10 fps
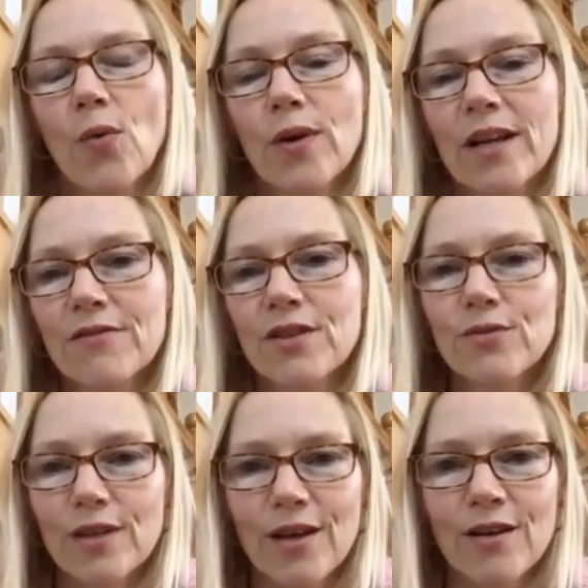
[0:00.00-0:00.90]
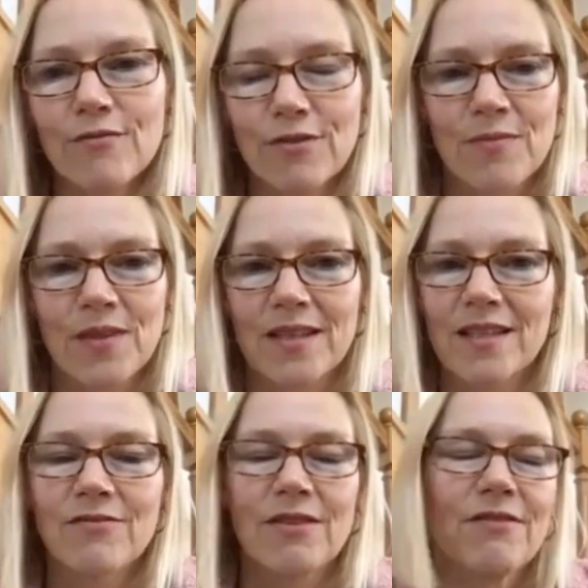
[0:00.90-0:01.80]
whatever you learn from this,
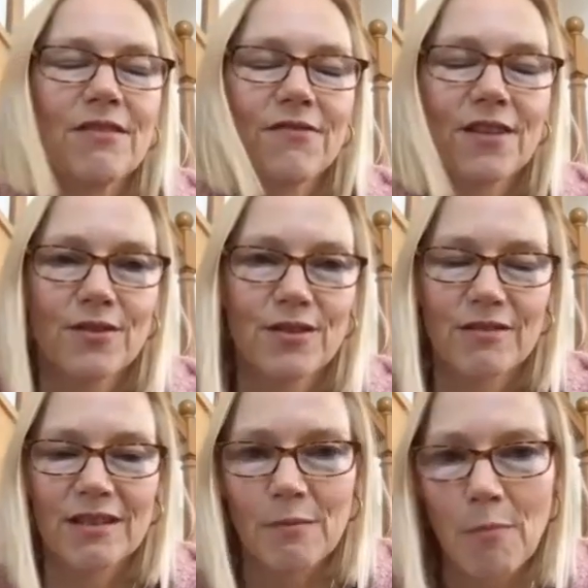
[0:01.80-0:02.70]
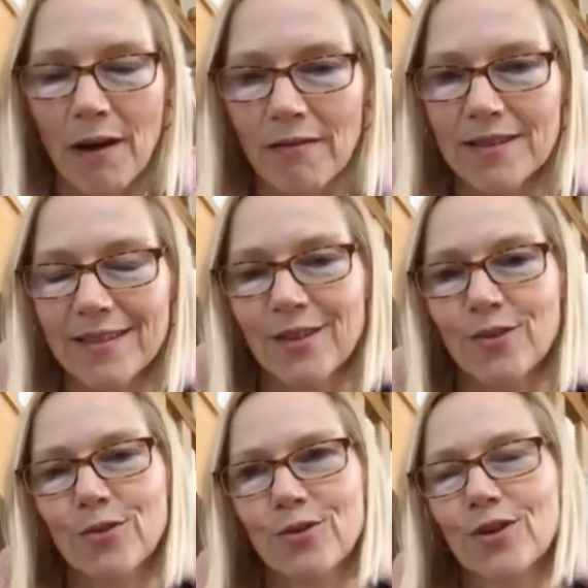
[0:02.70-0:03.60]
even if it feels really embarrassing,
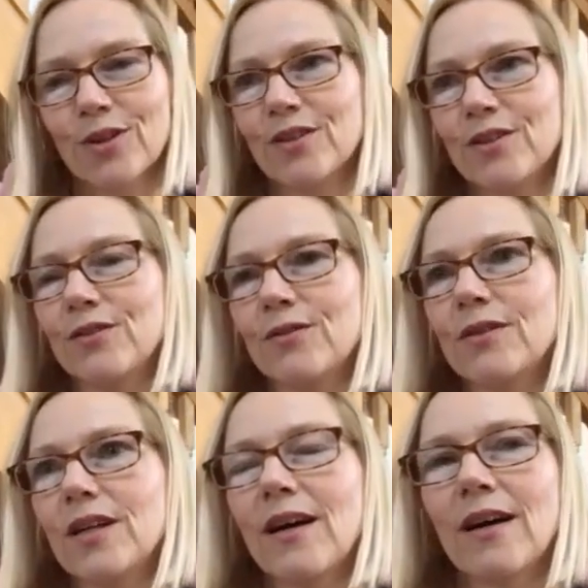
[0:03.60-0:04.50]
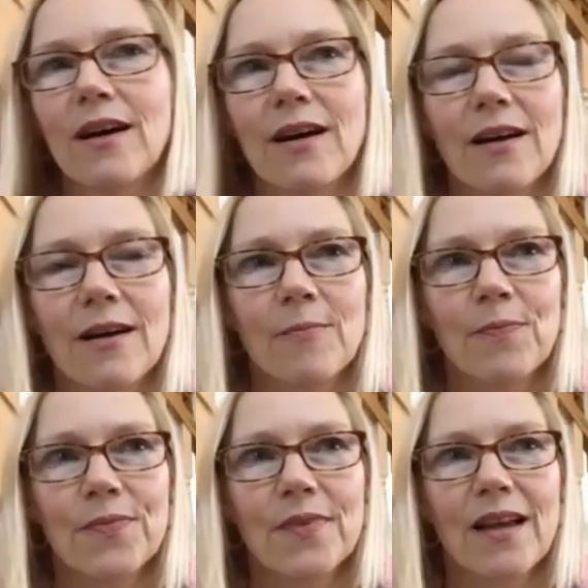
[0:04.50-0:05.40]
or you
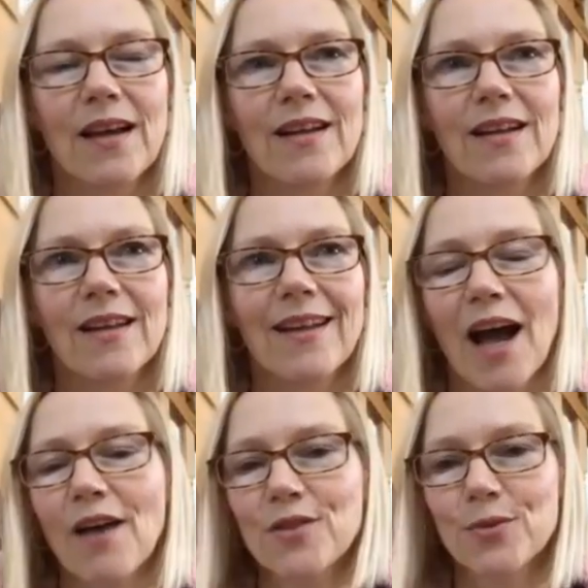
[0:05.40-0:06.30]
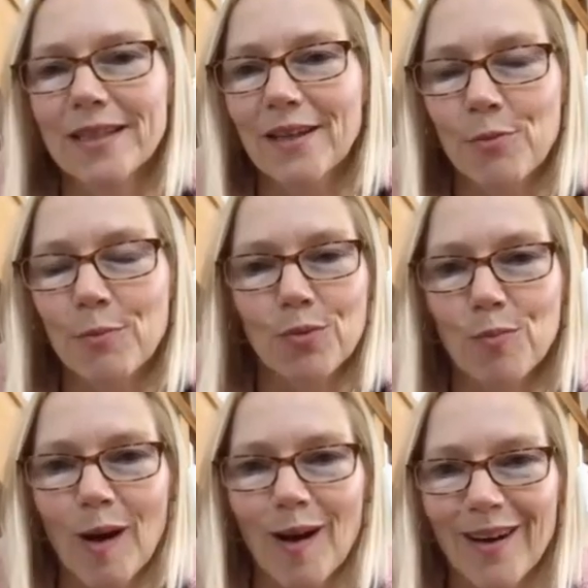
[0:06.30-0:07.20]
have to eat humble
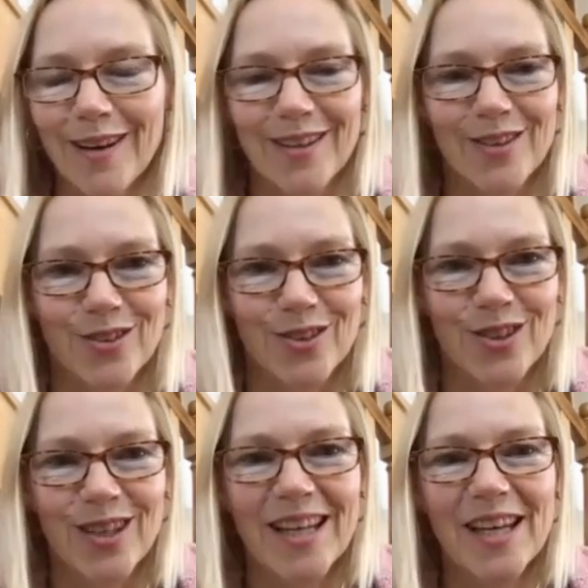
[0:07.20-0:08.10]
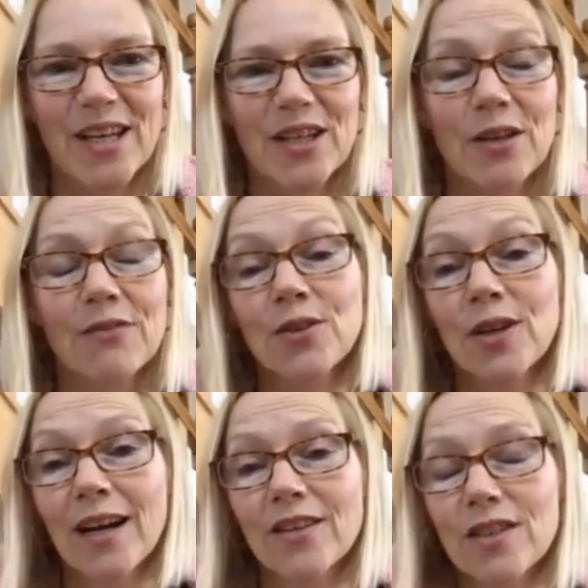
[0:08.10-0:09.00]
pie, or you know,
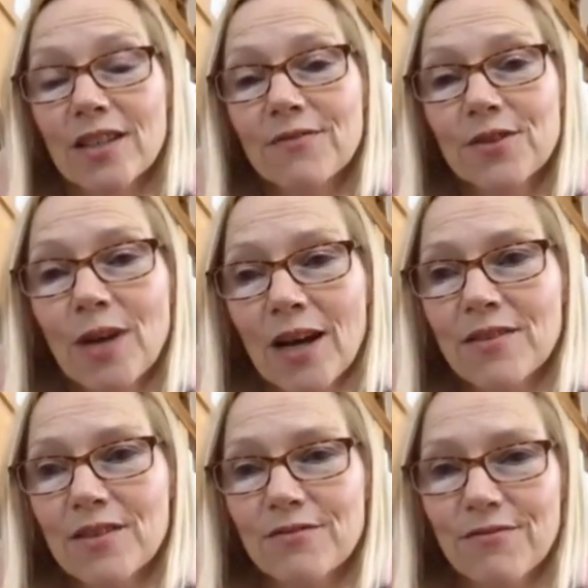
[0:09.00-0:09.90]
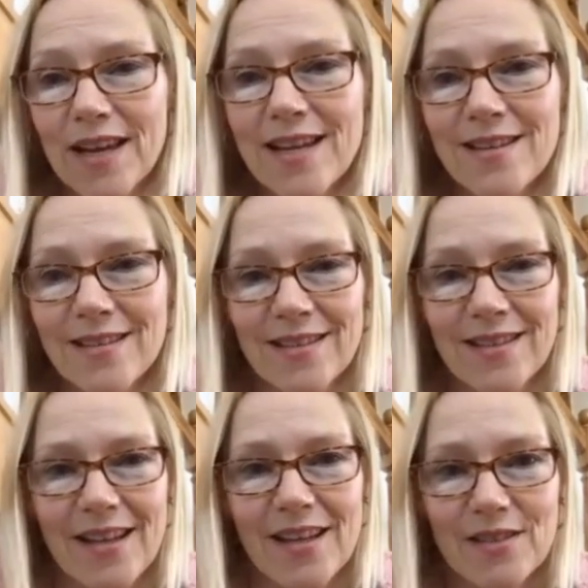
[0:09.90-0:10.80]
if you have to face
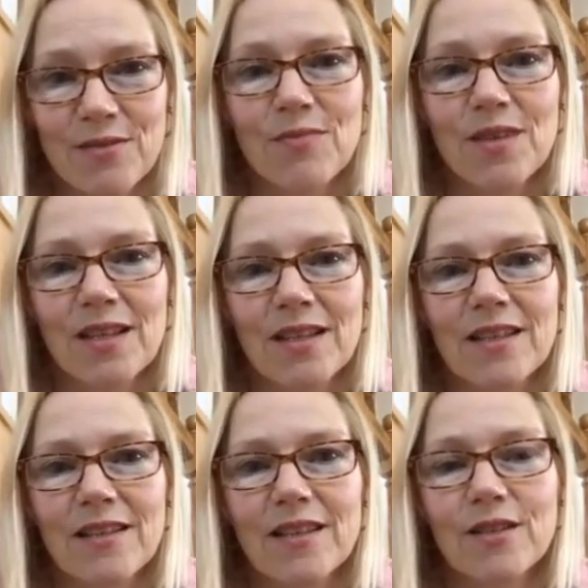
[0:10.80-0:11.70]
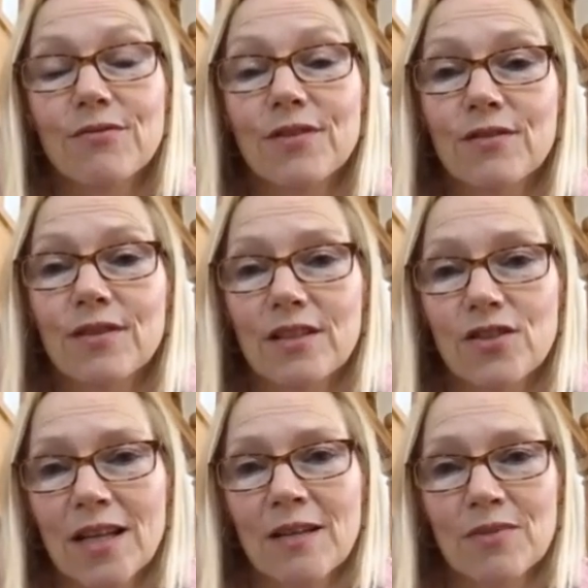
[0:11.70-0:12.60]
something that you feel really
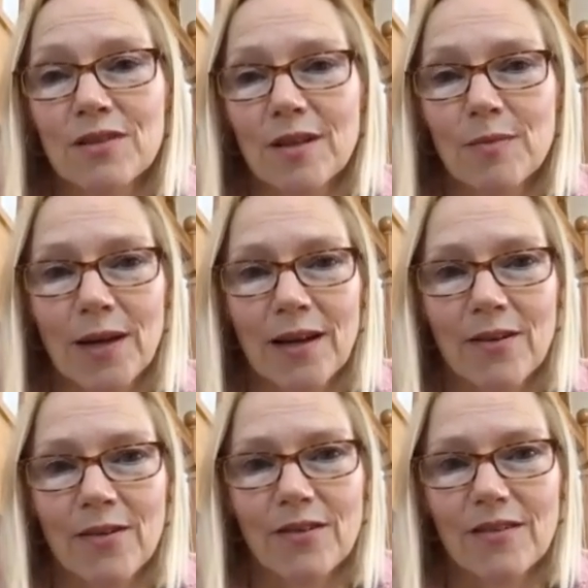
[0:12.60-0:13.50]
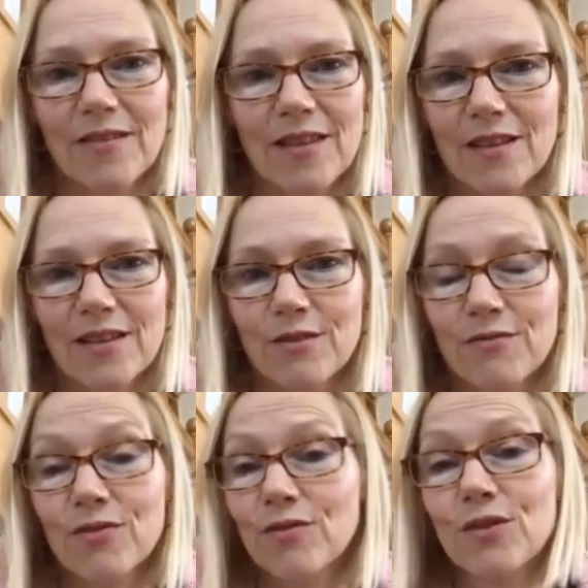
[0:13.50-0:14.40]
ashamed about, that
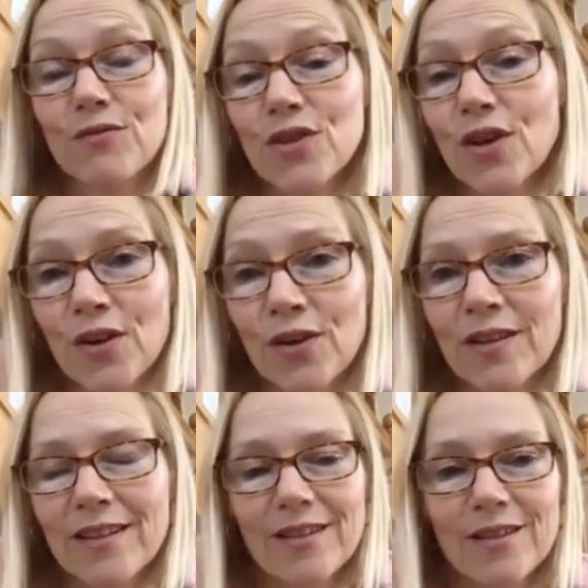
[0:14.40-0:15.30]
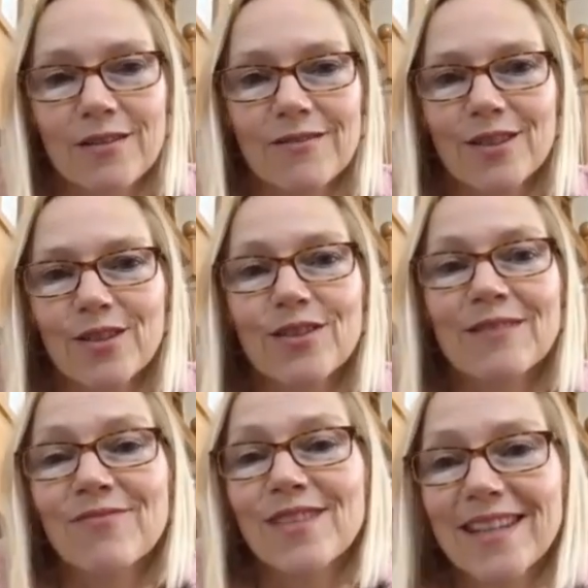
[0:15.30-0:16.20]
you've done, that you
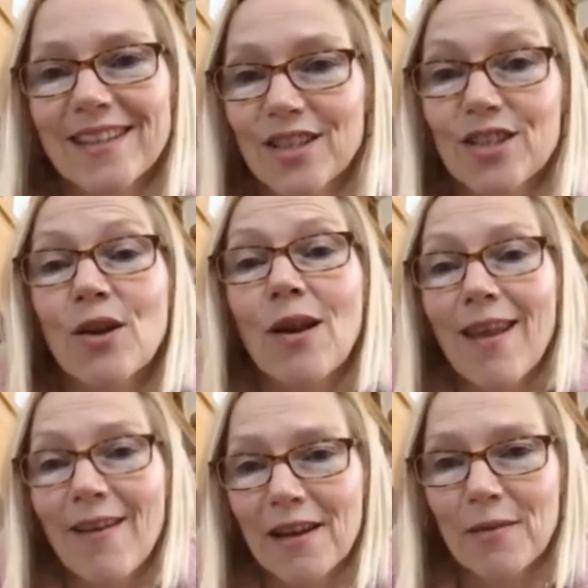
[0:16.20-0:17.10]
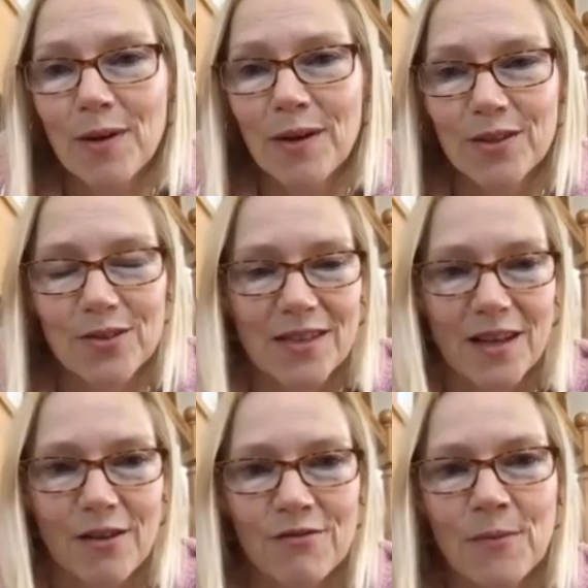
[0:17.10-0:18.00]
didn't really, that you don't like about
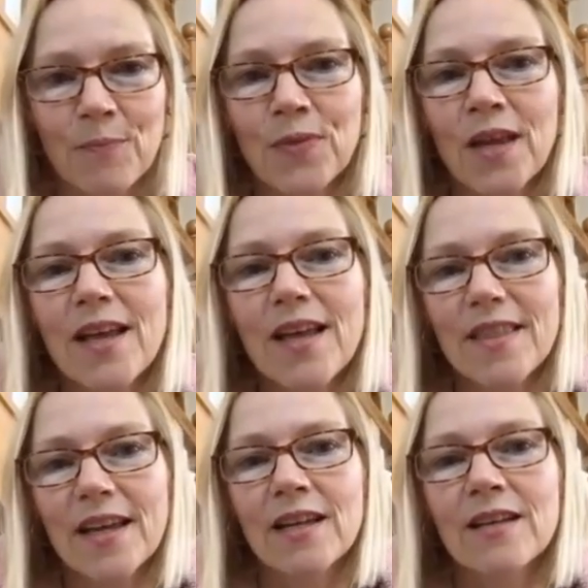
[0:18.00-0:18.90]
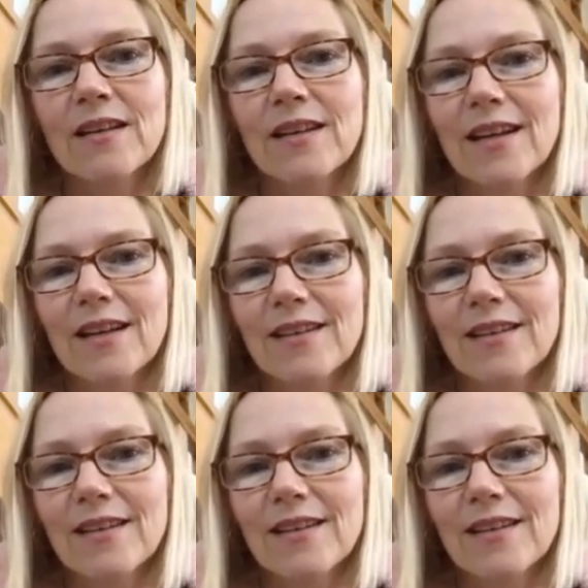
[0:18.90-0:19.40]
yourself, then